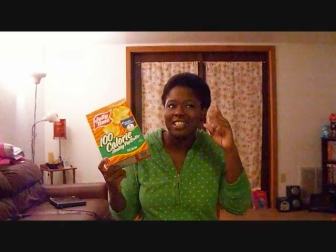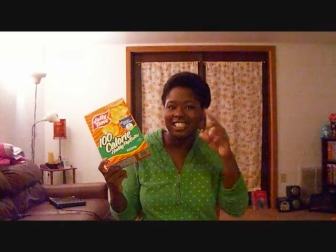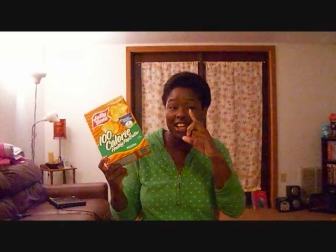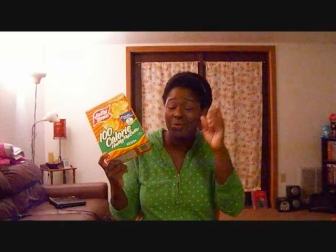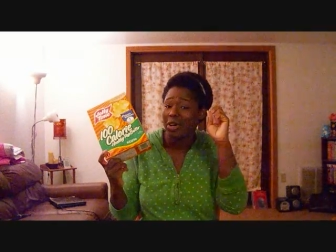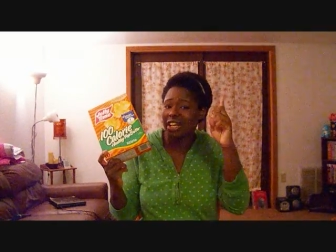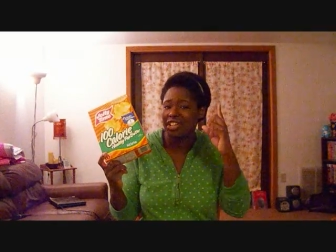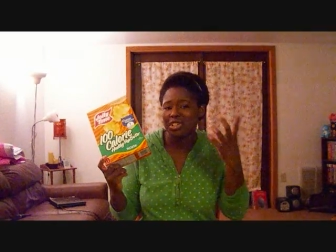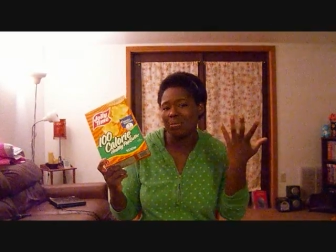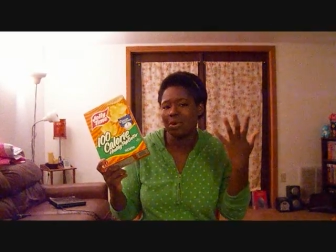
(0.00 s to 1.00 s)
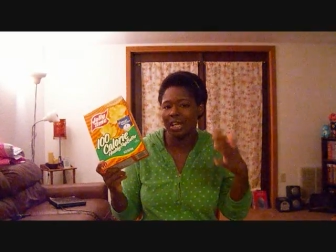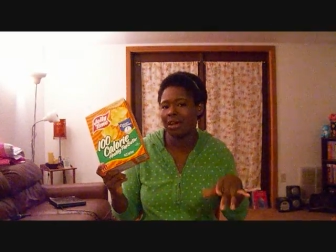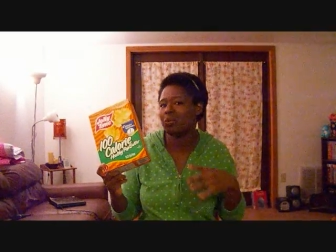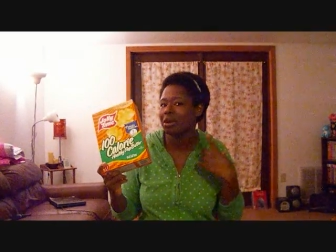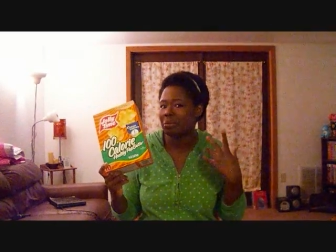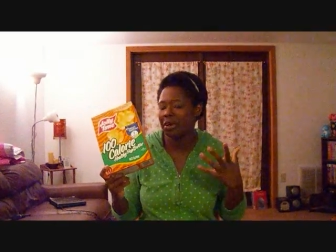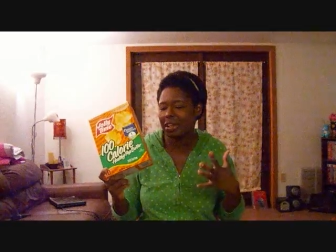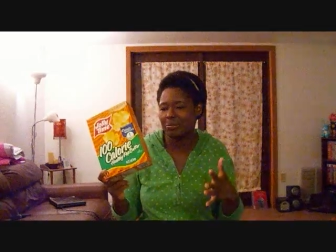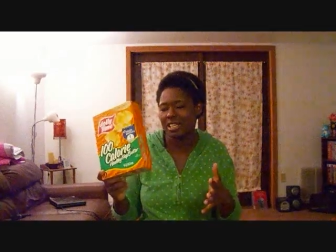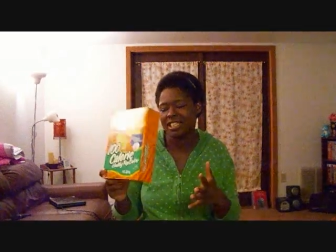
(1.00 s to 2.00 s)
save 1 extra point, and 1
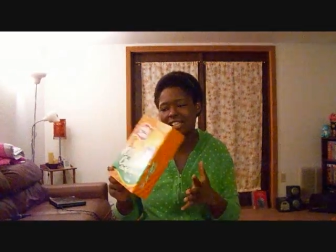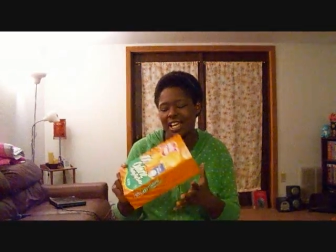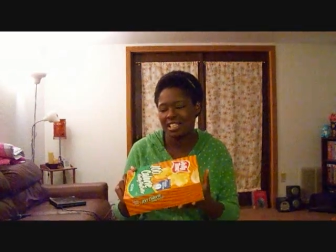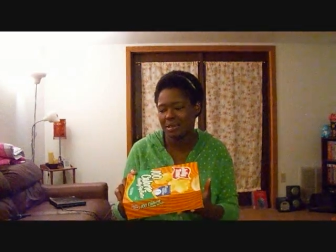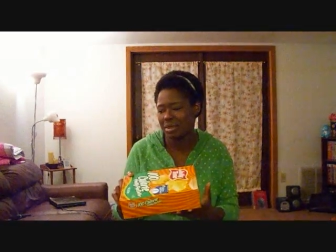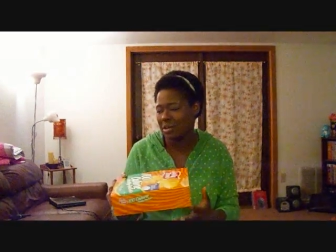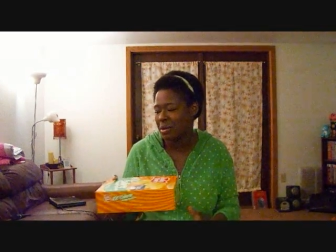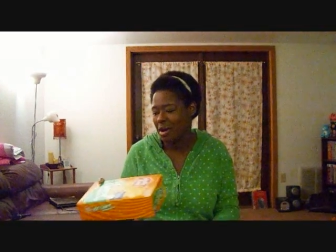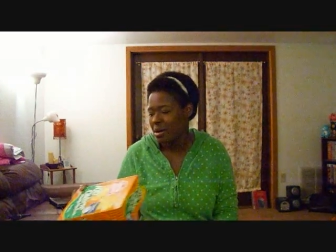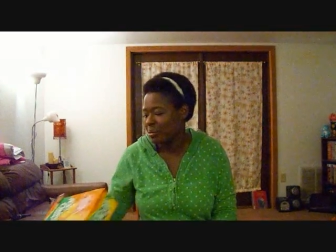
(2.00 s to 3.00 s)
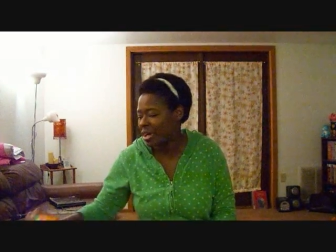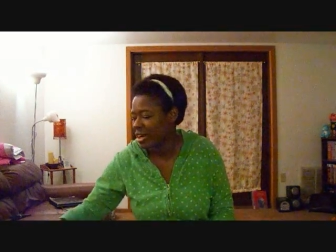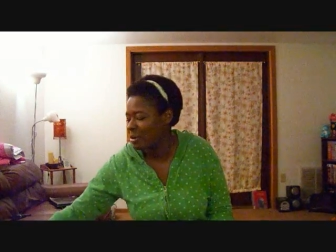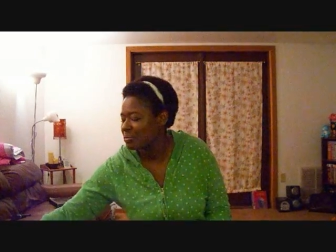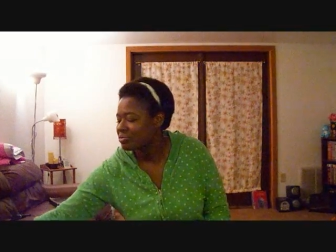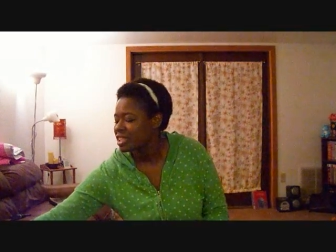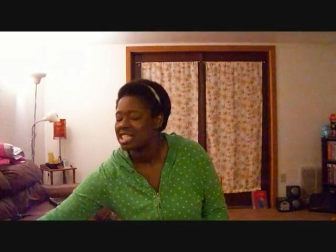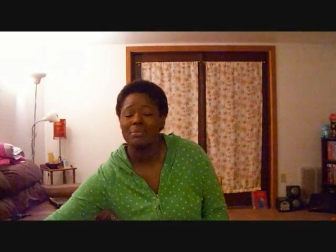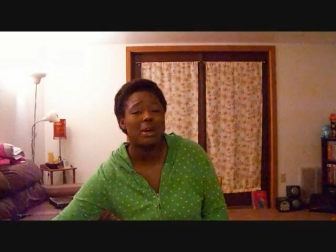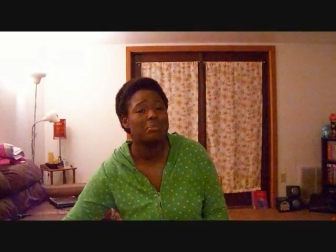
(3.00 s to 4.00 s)
point means a lot to me. But
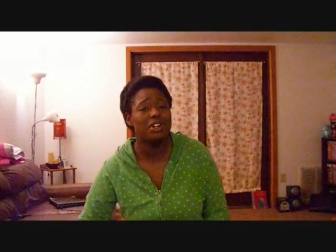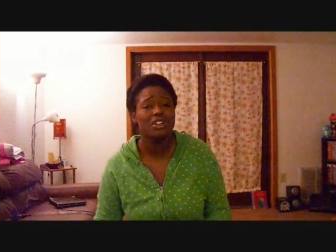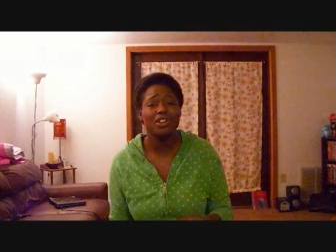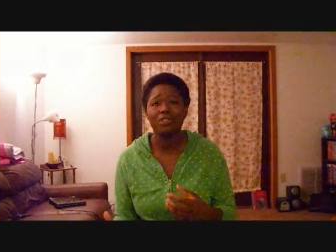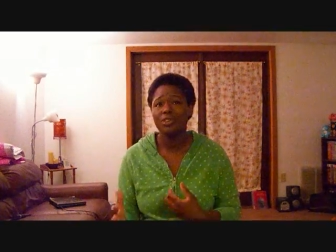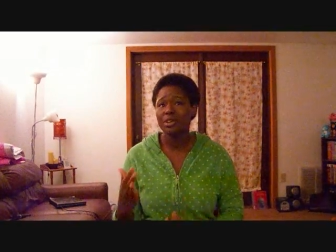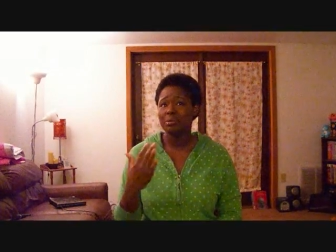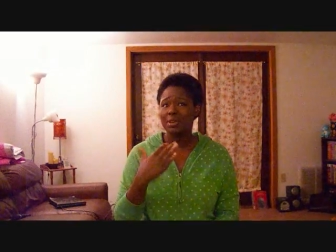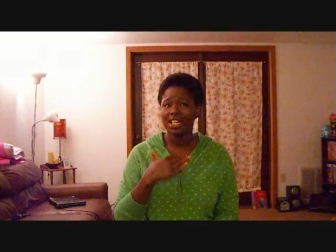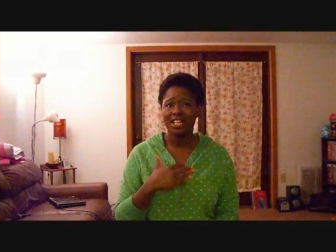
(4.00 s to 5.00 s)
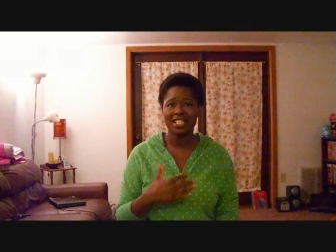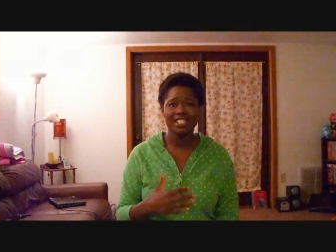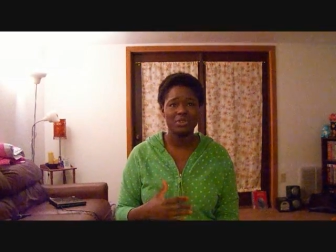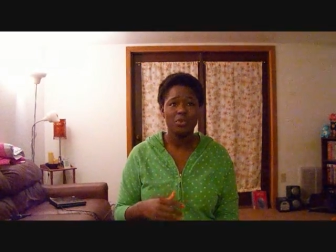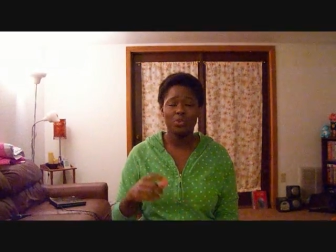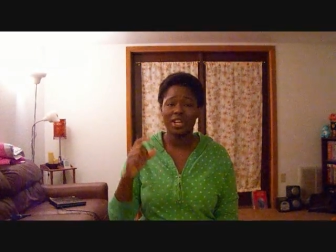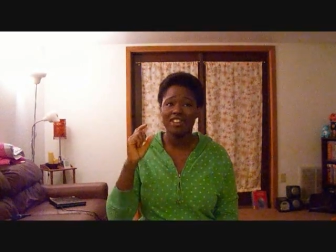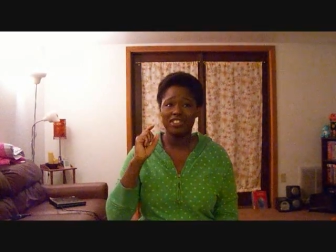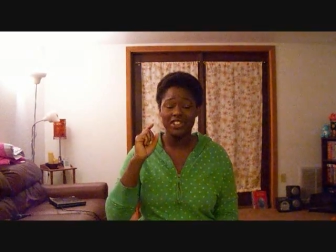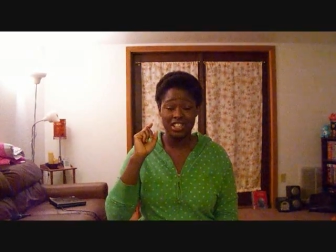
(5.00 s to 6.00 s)
it's my miracle food because when
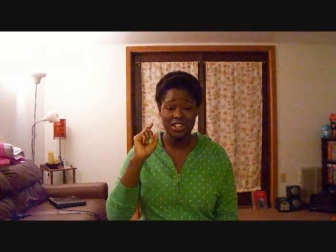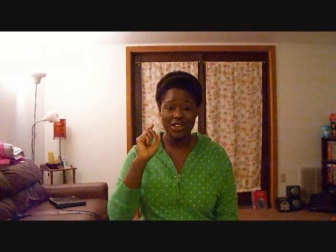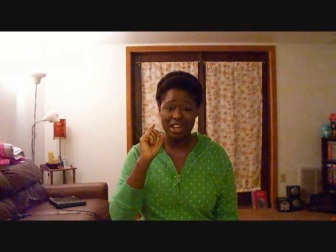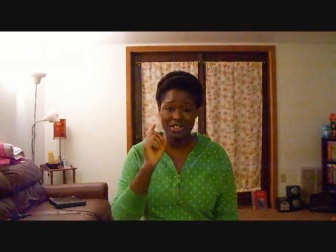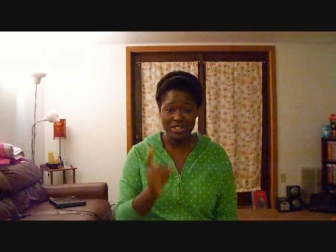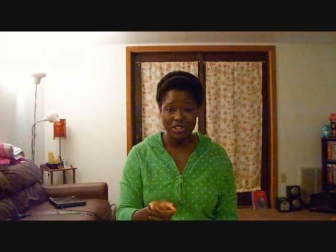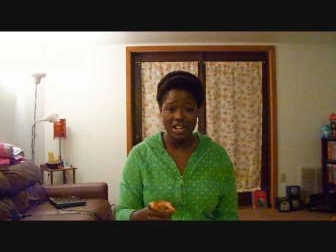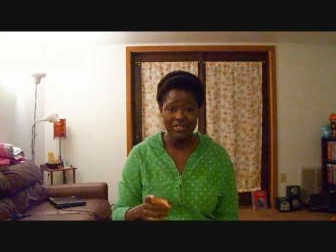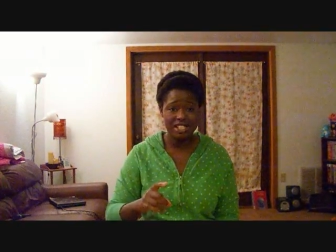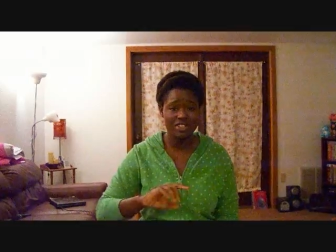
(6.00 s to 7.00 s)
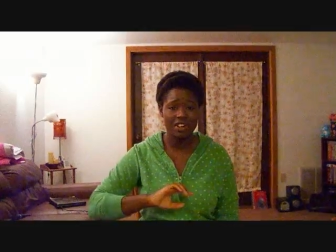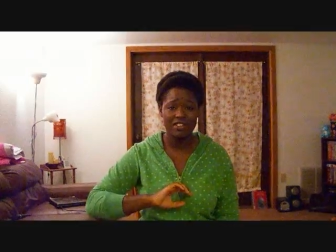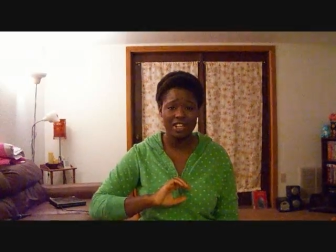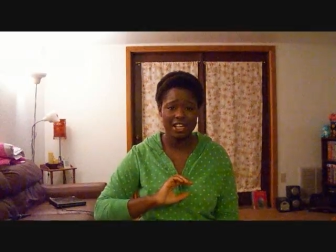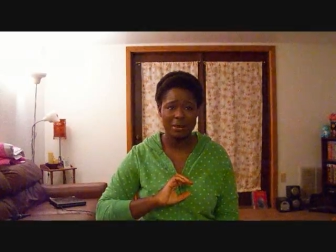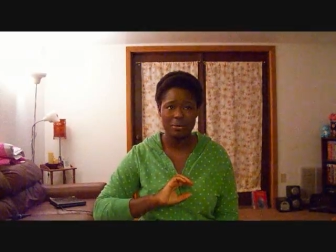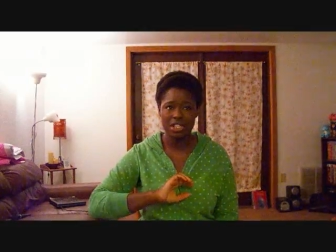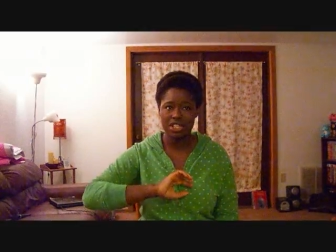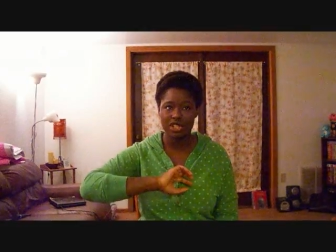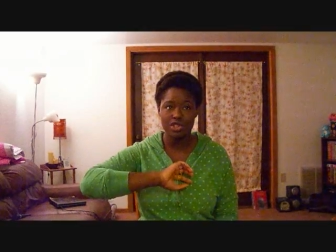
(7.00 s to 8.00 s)
I feel, have those cravings, or I feel like I'm
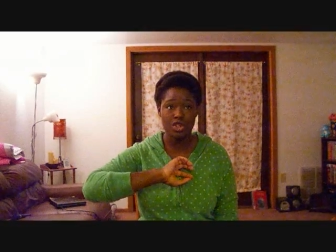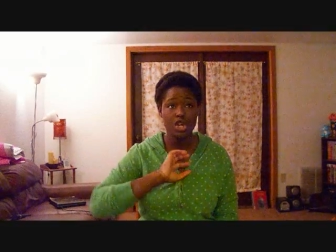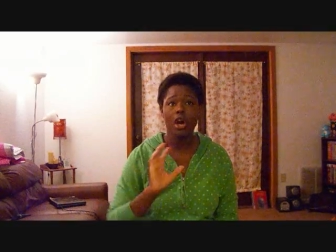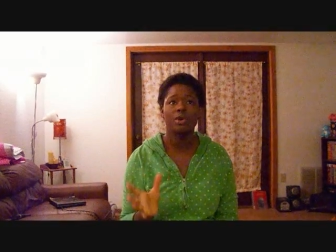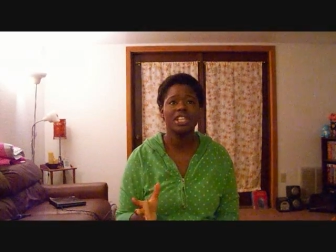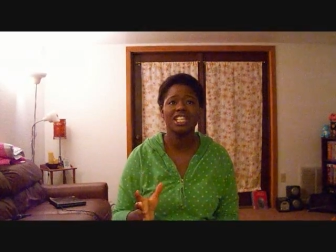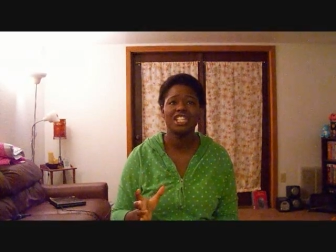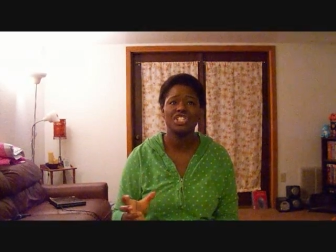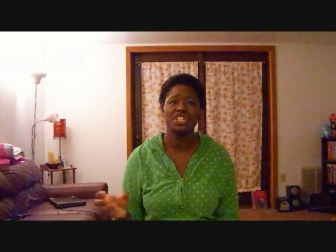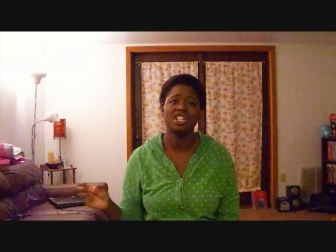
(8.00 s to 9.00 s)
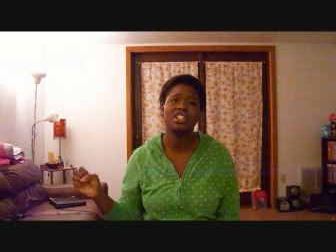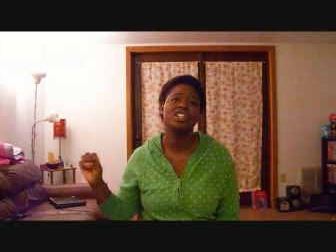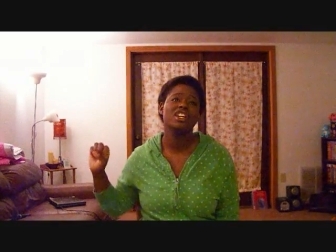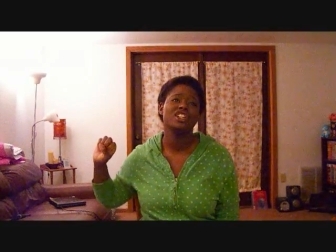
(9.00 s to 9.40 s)
gonna just go in the kitchen and